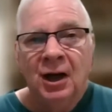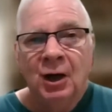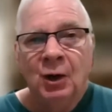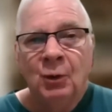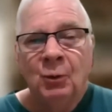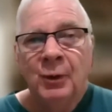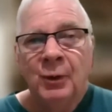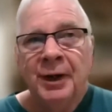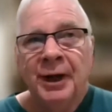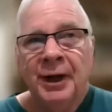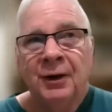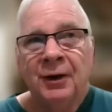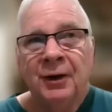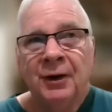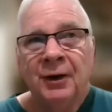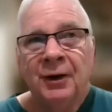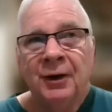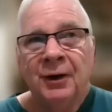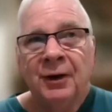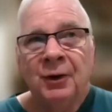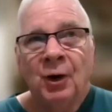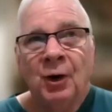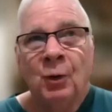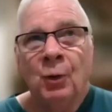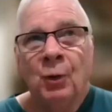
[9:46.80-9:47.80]
We
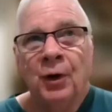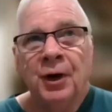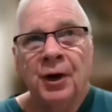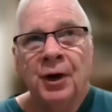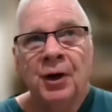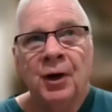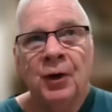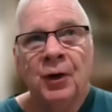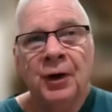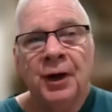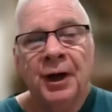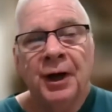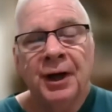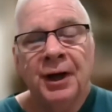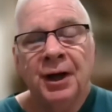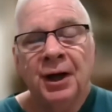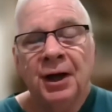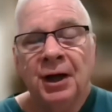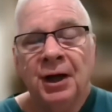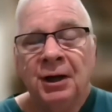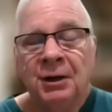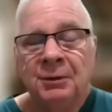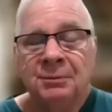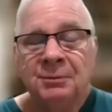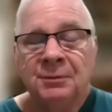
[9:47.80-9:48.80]
are working
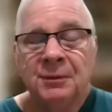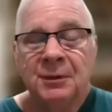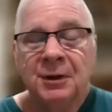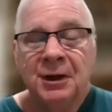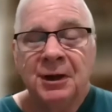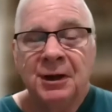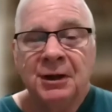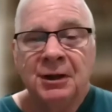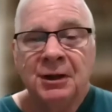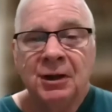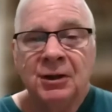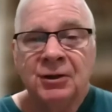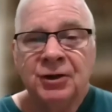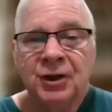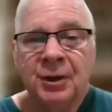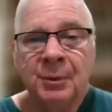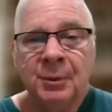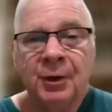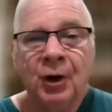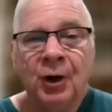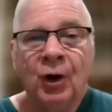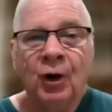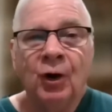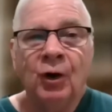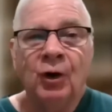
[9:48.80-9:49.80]
on a
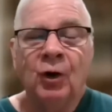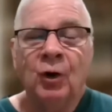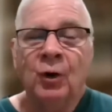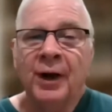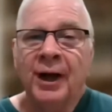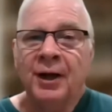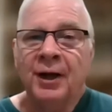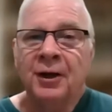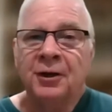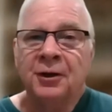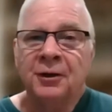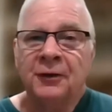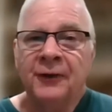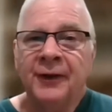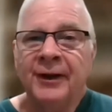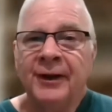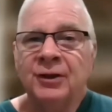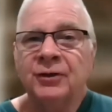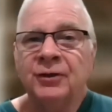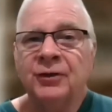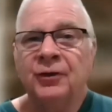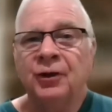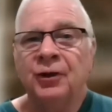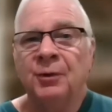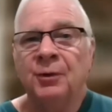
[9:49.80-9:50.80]
seminar on how to divest
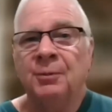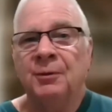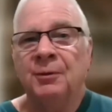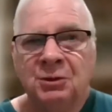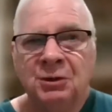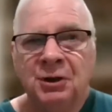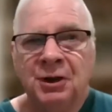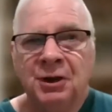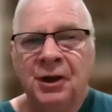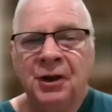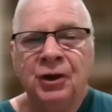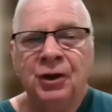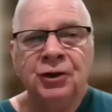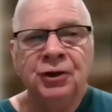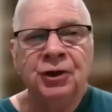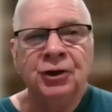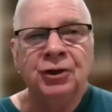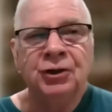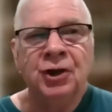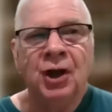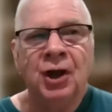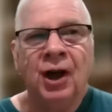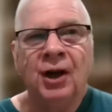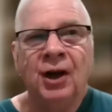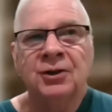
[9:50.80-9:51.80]
from energy
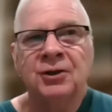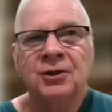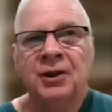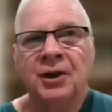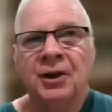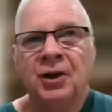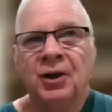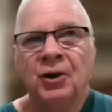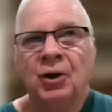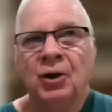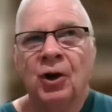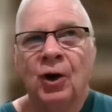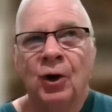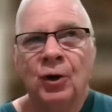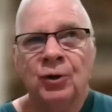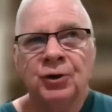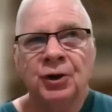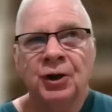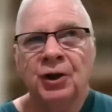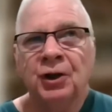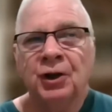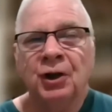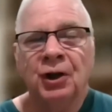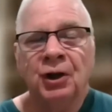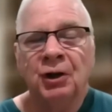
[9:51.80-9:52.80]
stocks that are
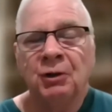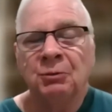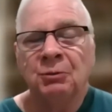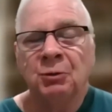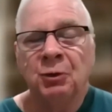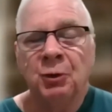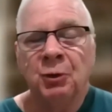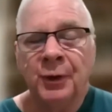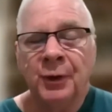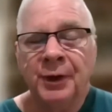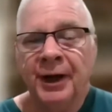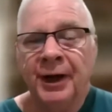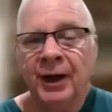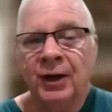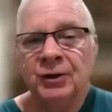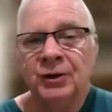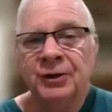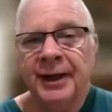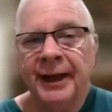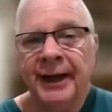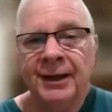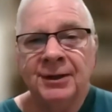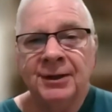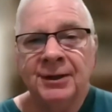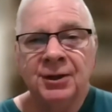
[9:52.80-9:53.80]
causing greenhouse
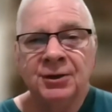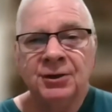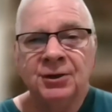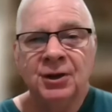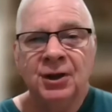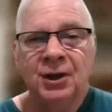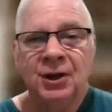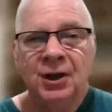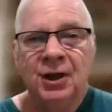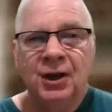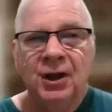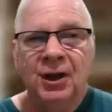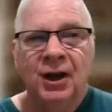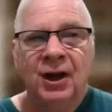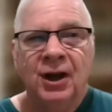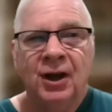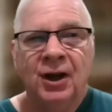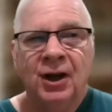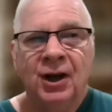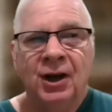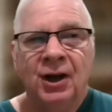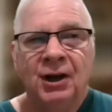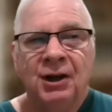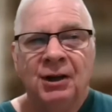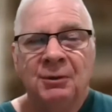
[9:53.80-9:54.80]
gases.
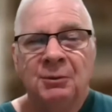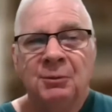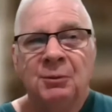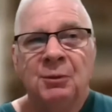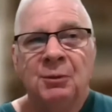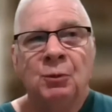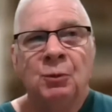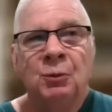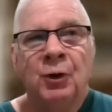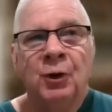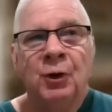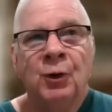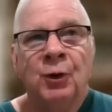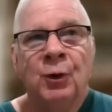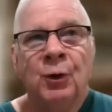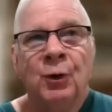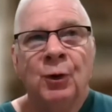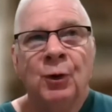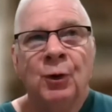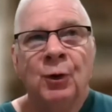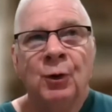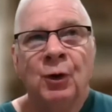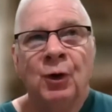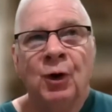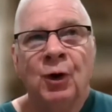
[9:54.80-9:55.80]
We're
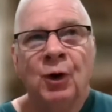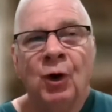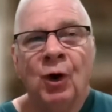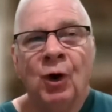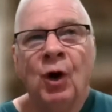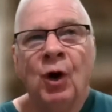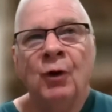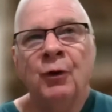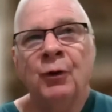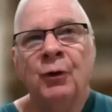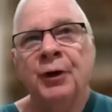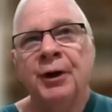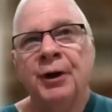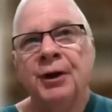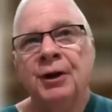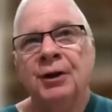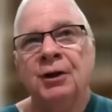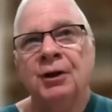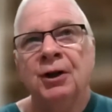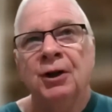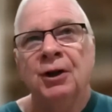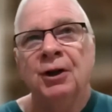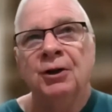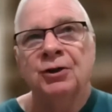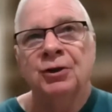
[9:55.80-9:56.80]
offering
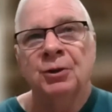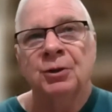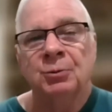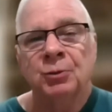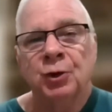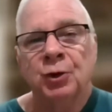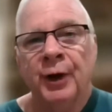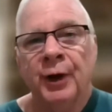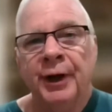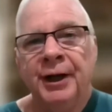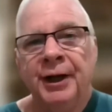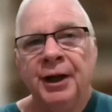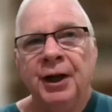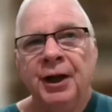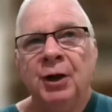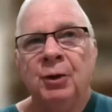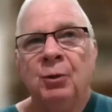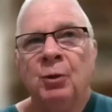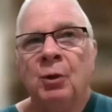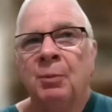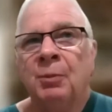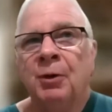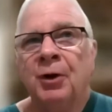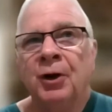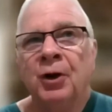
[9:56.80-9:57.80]
some training.
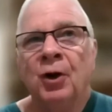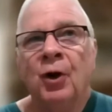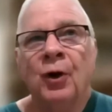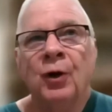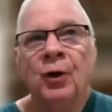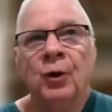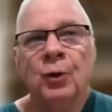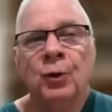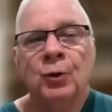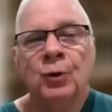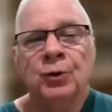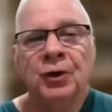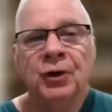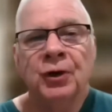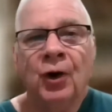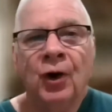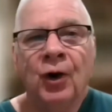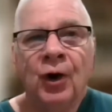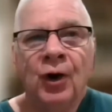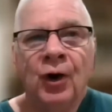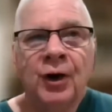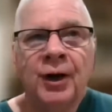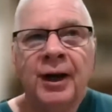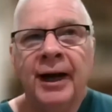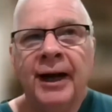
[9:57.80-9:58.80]
We're putting articles in the
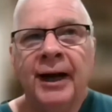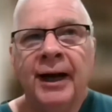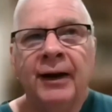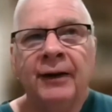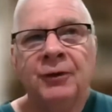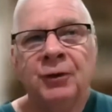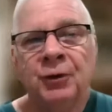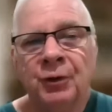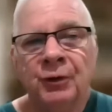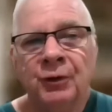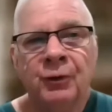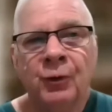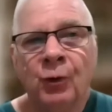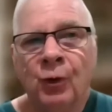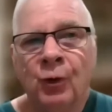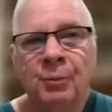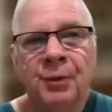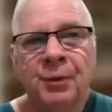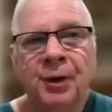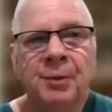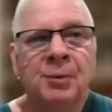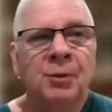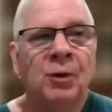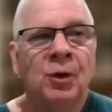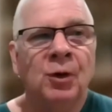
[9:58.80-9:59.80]
archive to inform
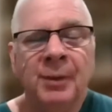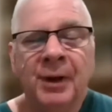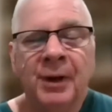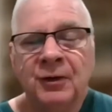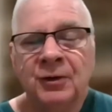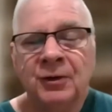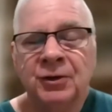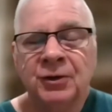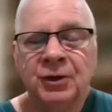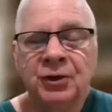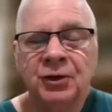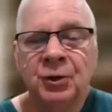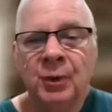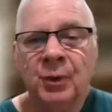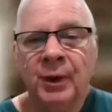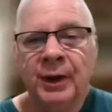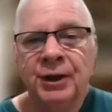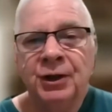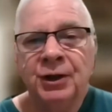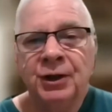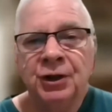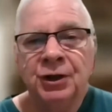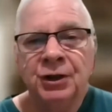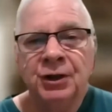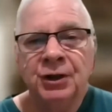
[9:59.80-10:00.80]
people about the
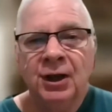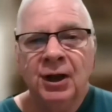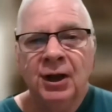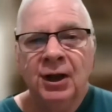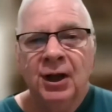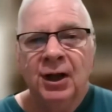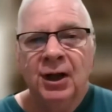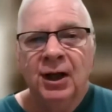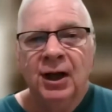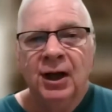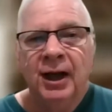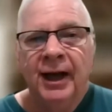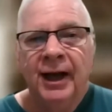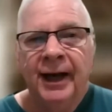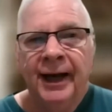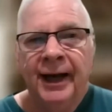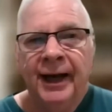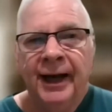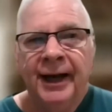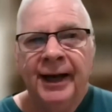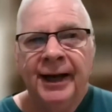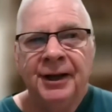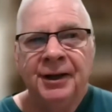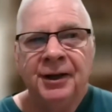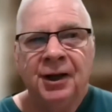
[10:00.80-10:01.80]
situation
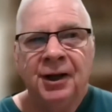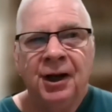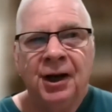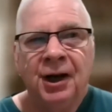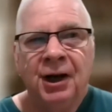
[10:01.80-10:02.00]
and